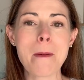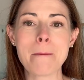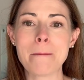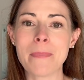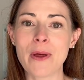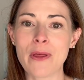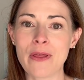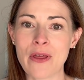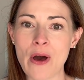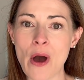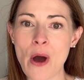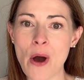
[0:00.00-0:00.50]

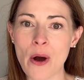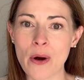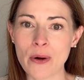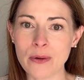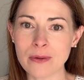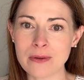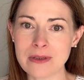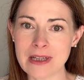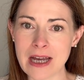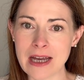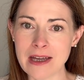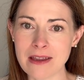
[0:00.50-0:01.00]
But the whole
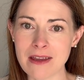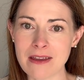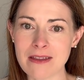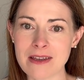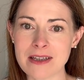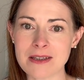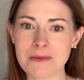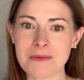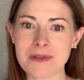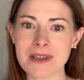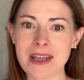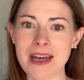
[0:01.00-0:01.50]
day that
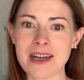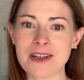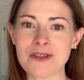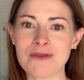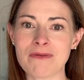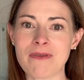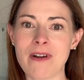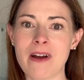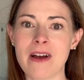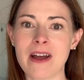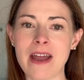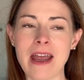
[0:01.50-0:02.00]
this was there
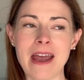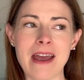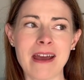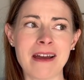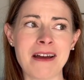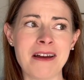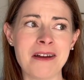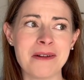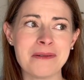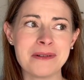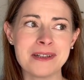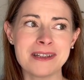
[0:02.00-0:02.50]
drying,
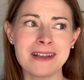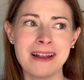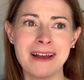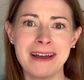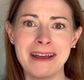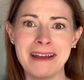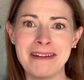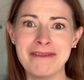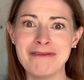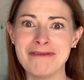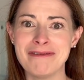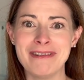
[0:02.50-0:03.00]
I was
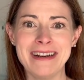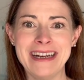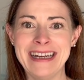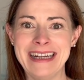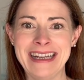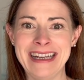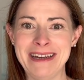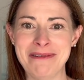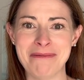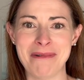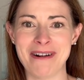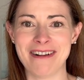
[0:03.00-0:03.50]
like
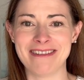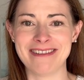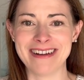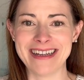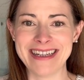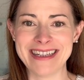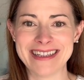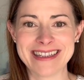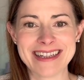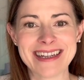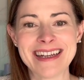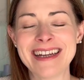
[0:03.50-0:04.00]
really
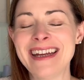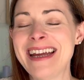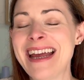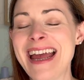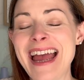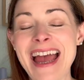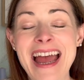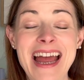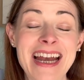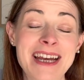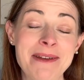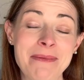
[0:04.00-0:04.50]
worried.
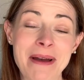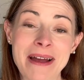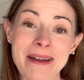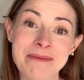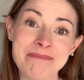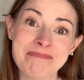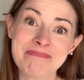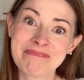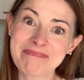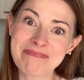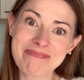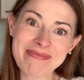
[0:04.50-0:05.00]
Anyway,
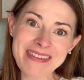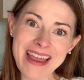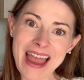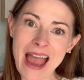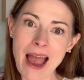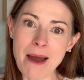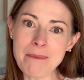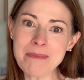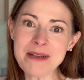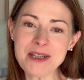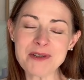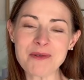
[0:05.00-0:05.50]

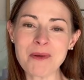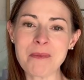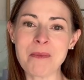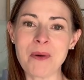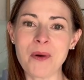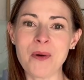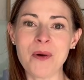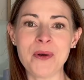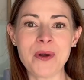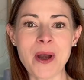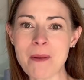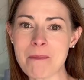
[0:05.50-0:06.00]
happy to
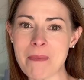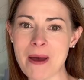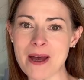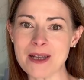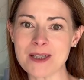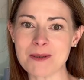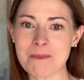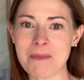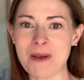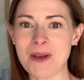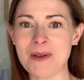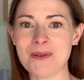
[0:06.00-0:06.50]
report no
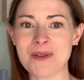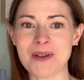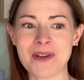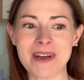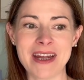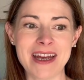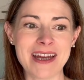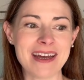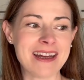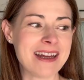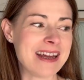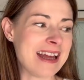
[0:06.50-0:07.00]
birds pooed on
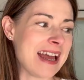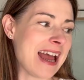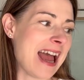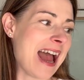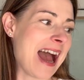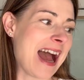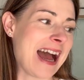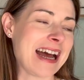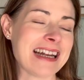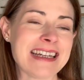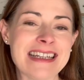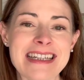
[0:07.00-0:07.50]
it,
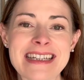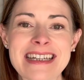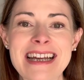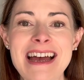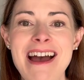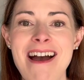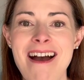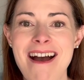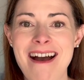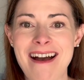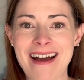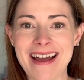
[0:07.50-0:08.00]
and
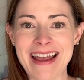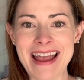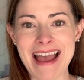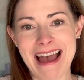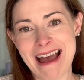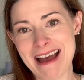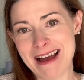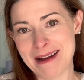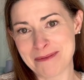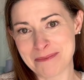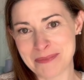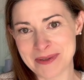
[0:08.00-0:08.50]
I
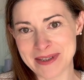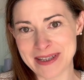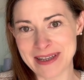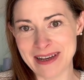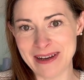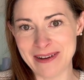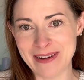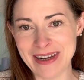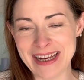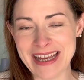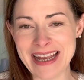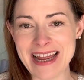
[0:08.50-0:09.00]

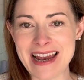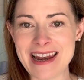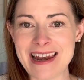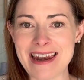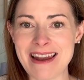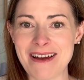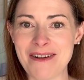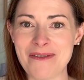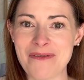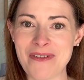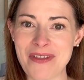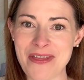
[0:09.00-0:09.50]
absolutely
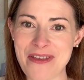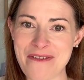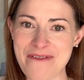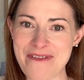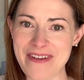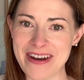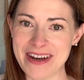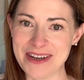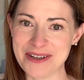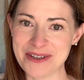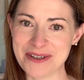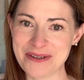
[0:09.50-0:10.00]
love the
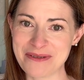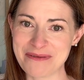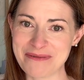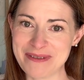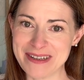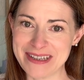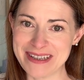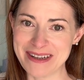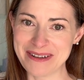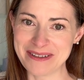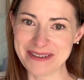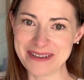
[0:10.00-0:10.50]
finished
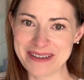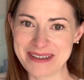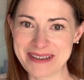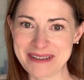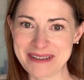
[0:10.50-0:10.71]
result.